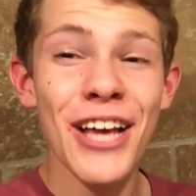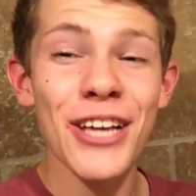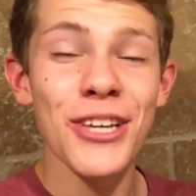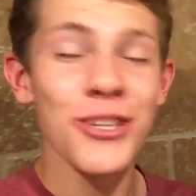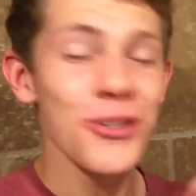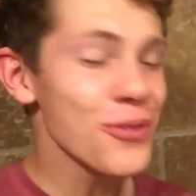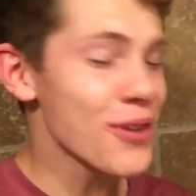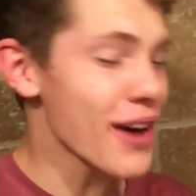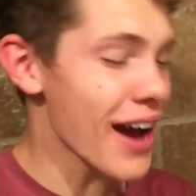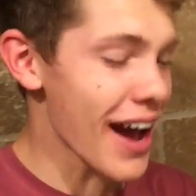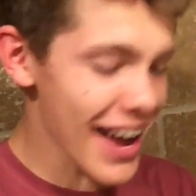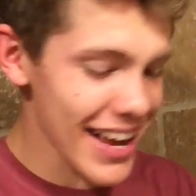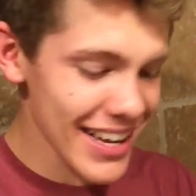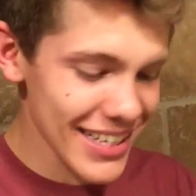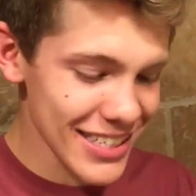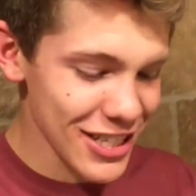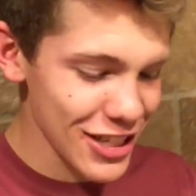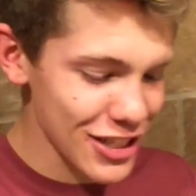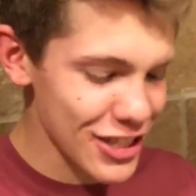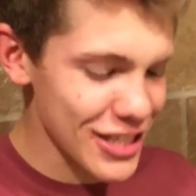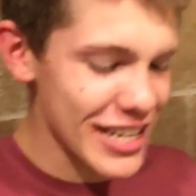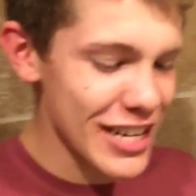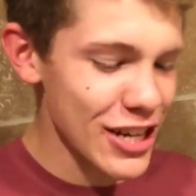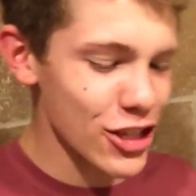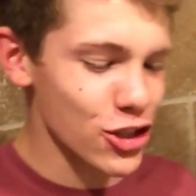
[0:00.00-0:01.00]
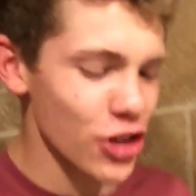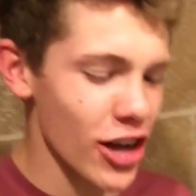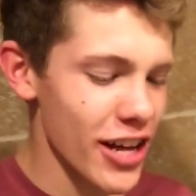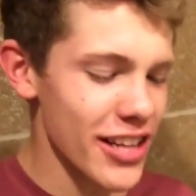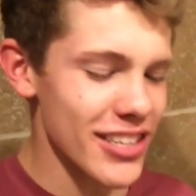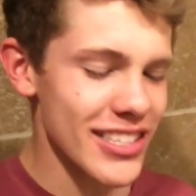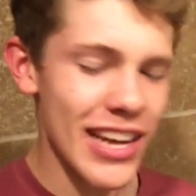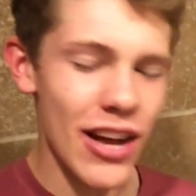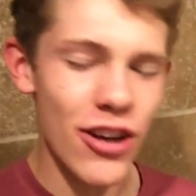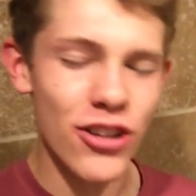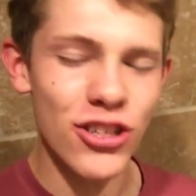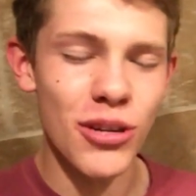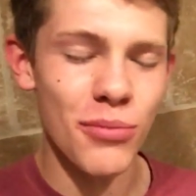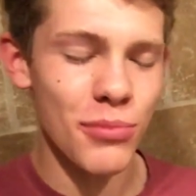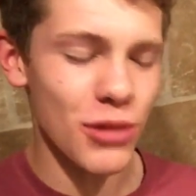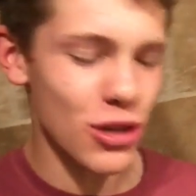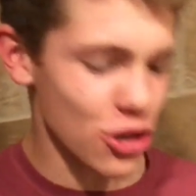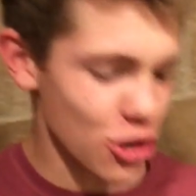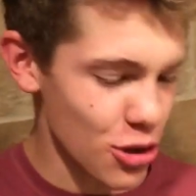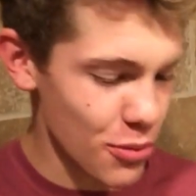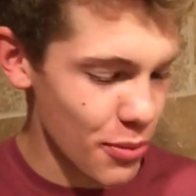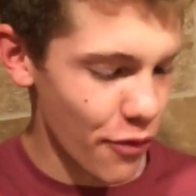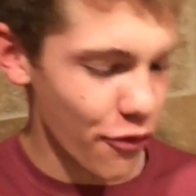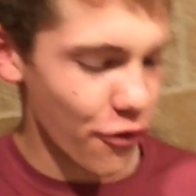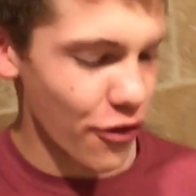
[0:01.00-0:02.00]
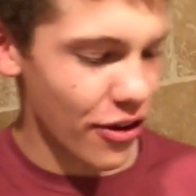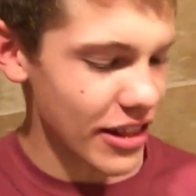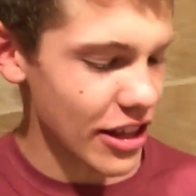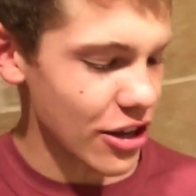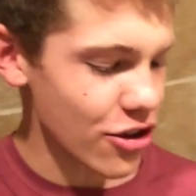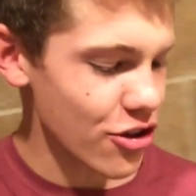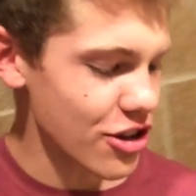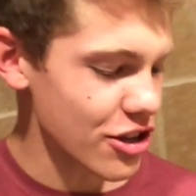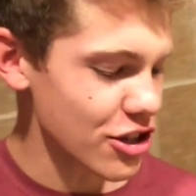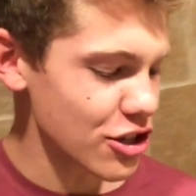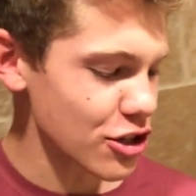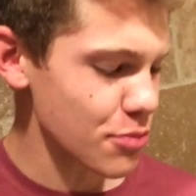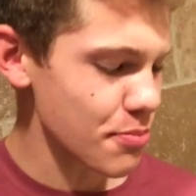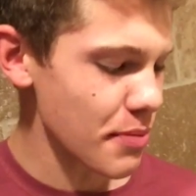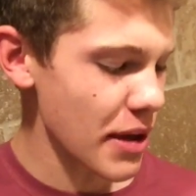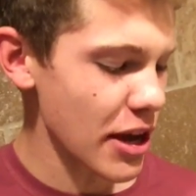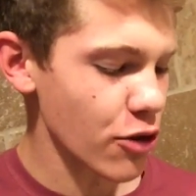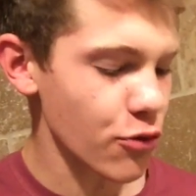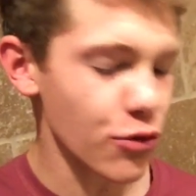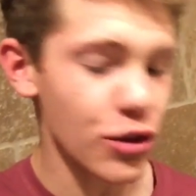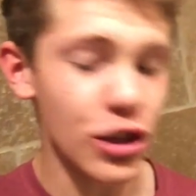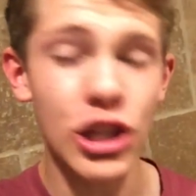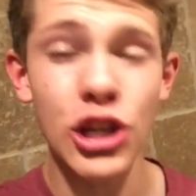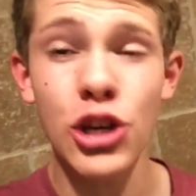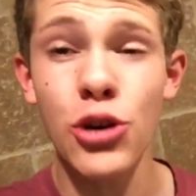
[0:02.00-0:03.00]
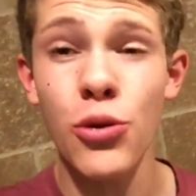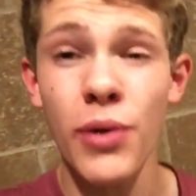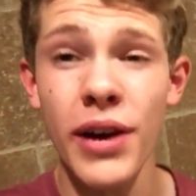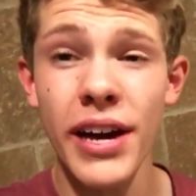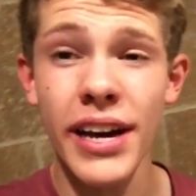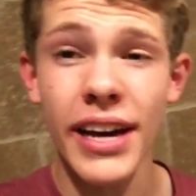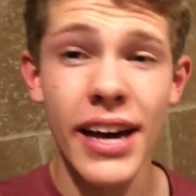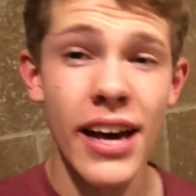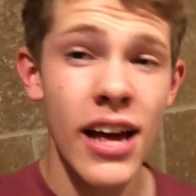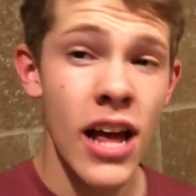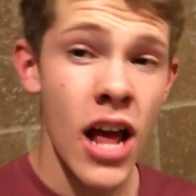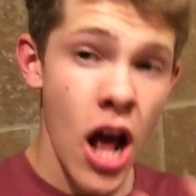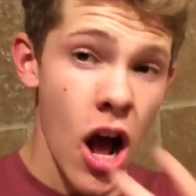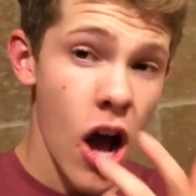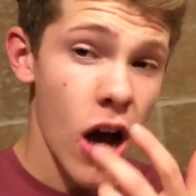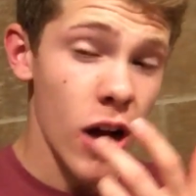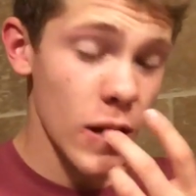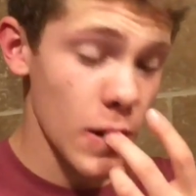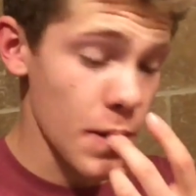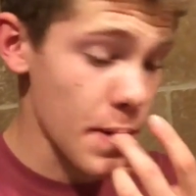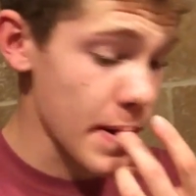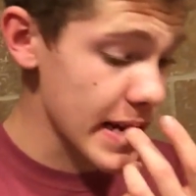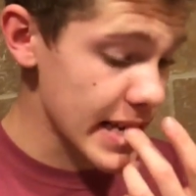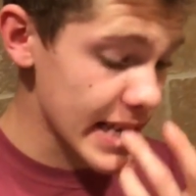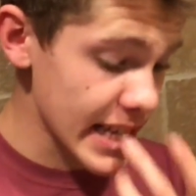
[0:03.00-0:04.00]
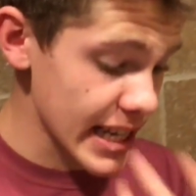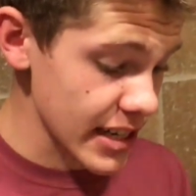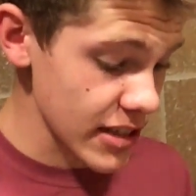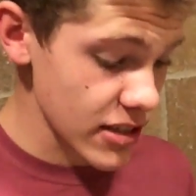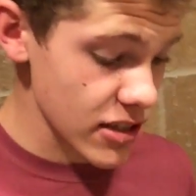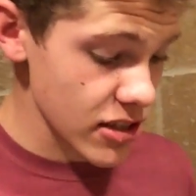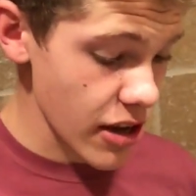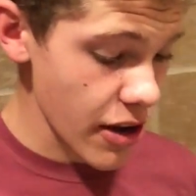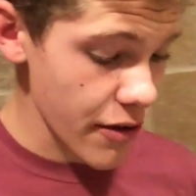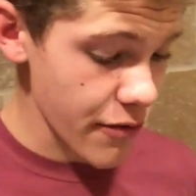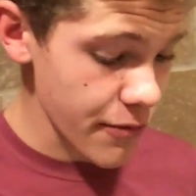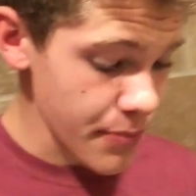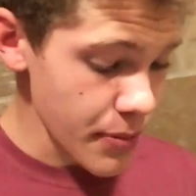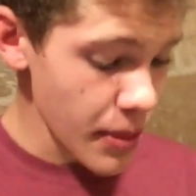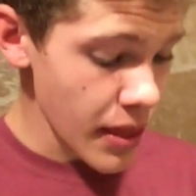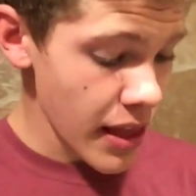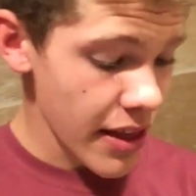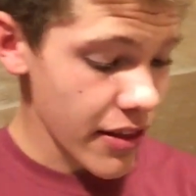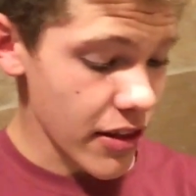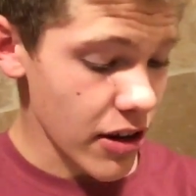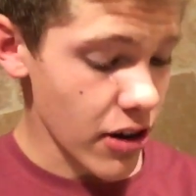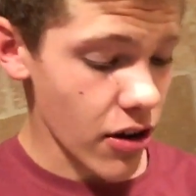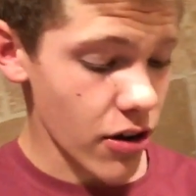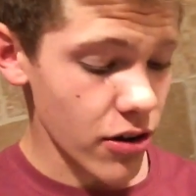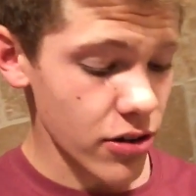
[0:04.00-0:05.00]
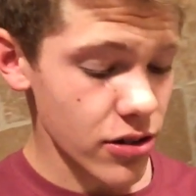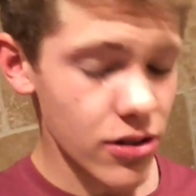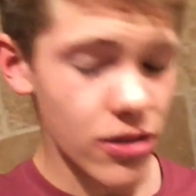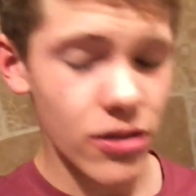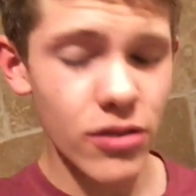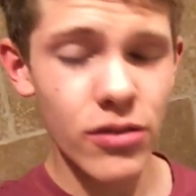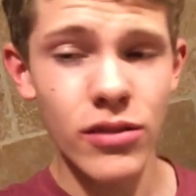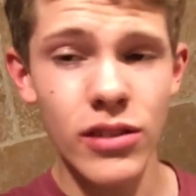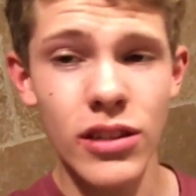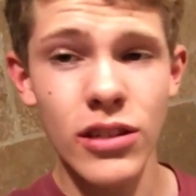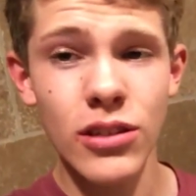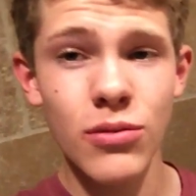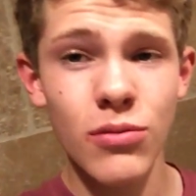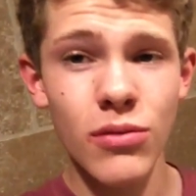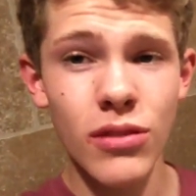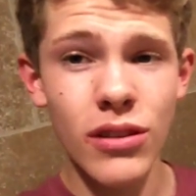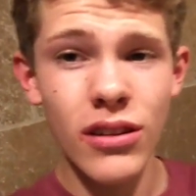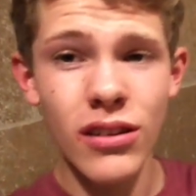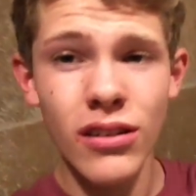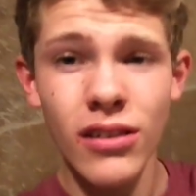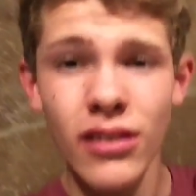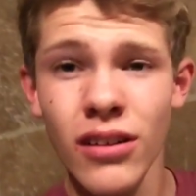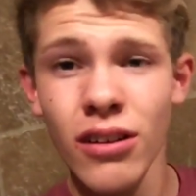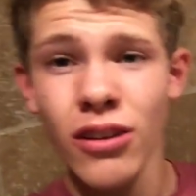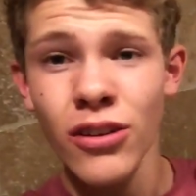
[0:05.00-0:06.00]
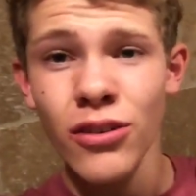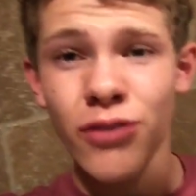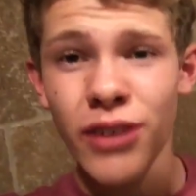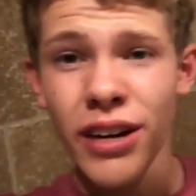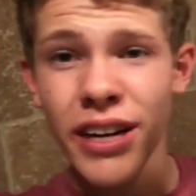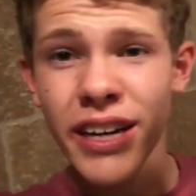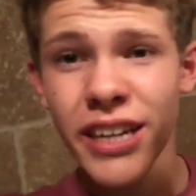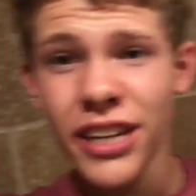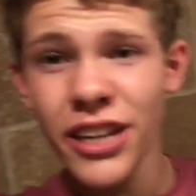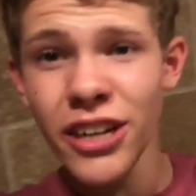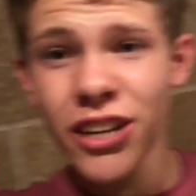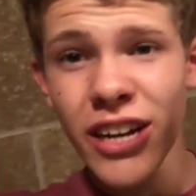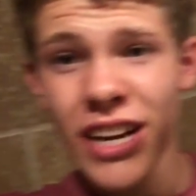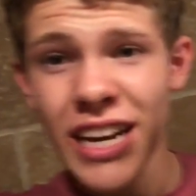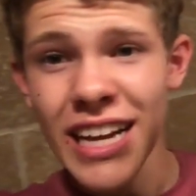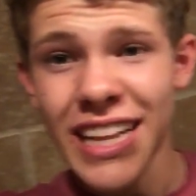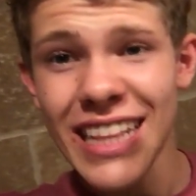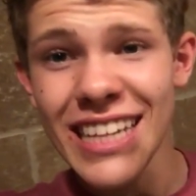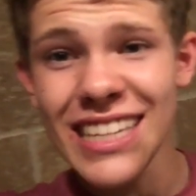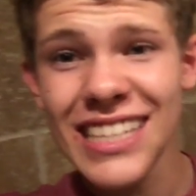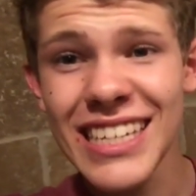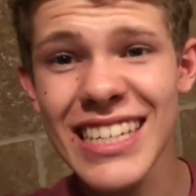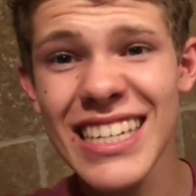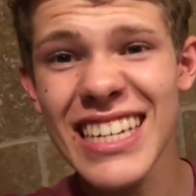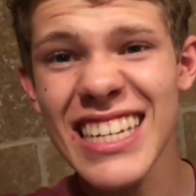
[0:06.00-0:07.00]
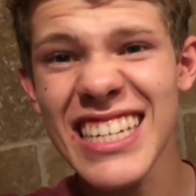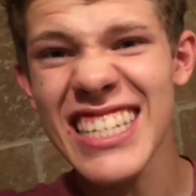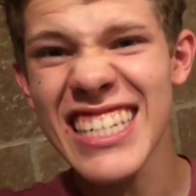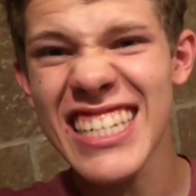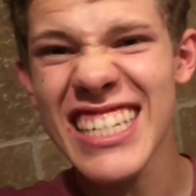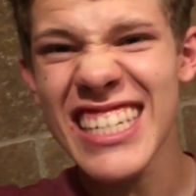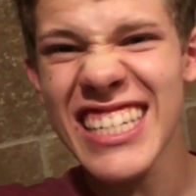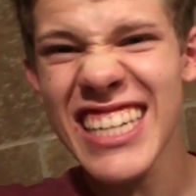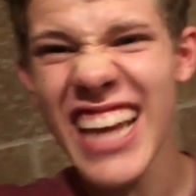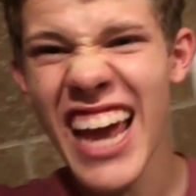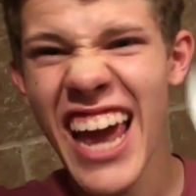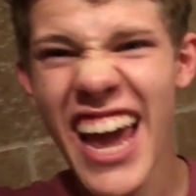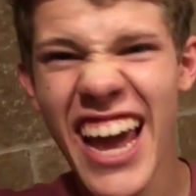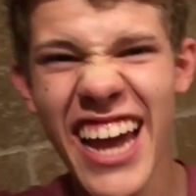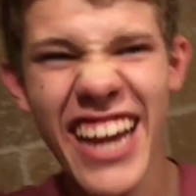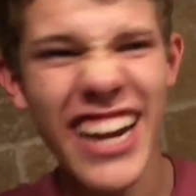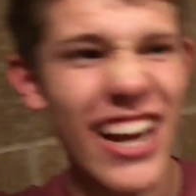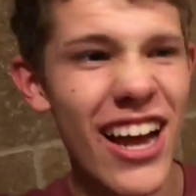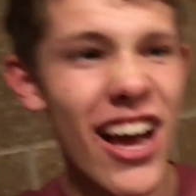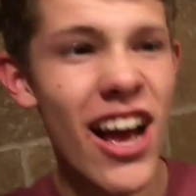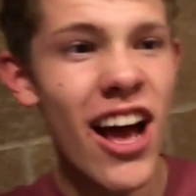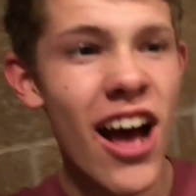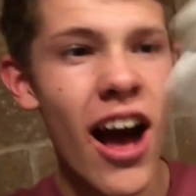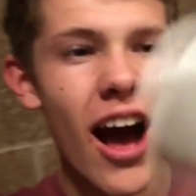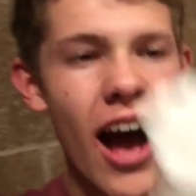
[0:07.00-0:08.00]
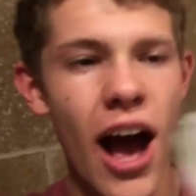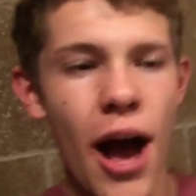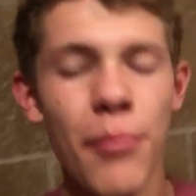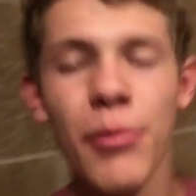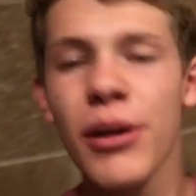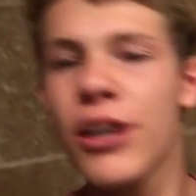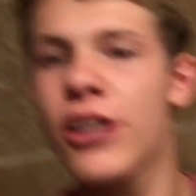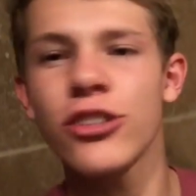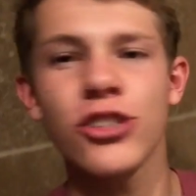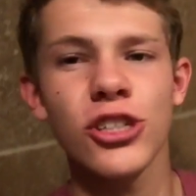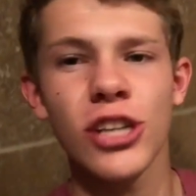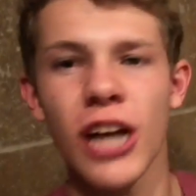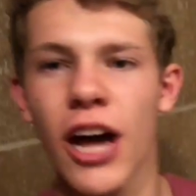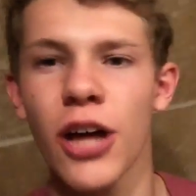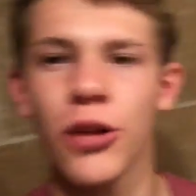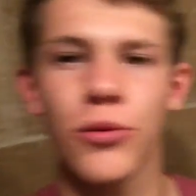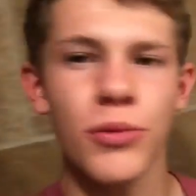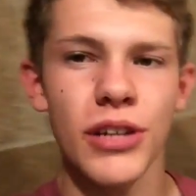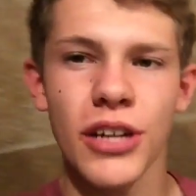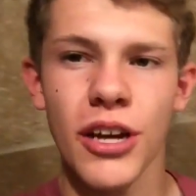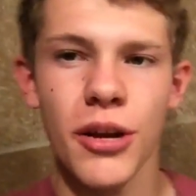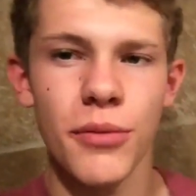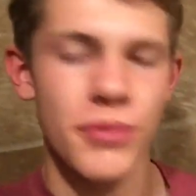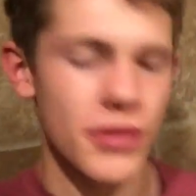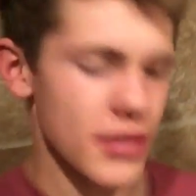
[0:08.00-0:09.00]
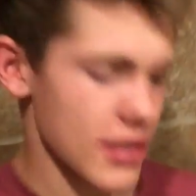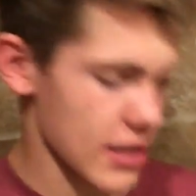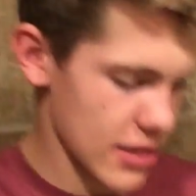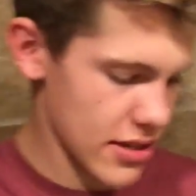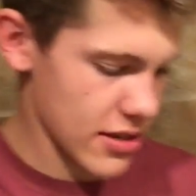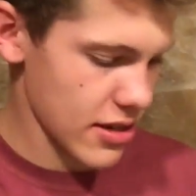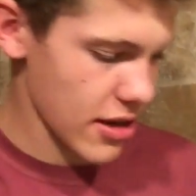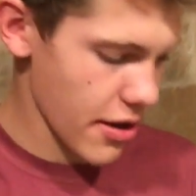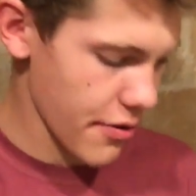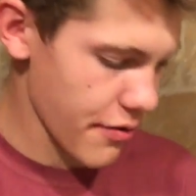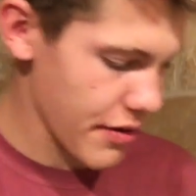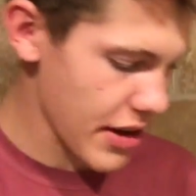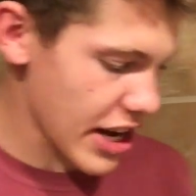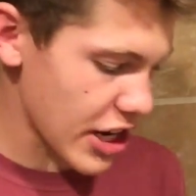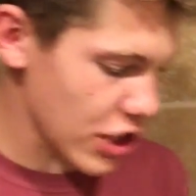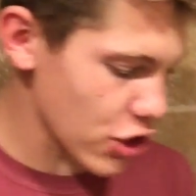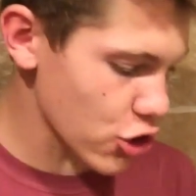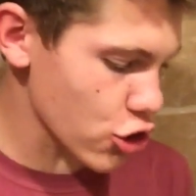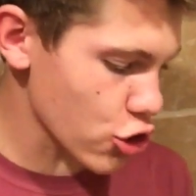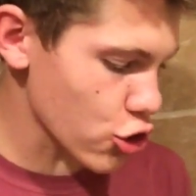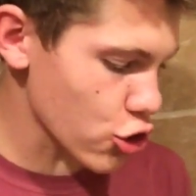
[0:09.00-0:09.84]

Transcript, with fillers: You guys just need to try this out. Something super fun that you can just make really quick on the weekend and stuff. And then also this one right here, this is insane. I'm like a child when it comes to this stuff. It is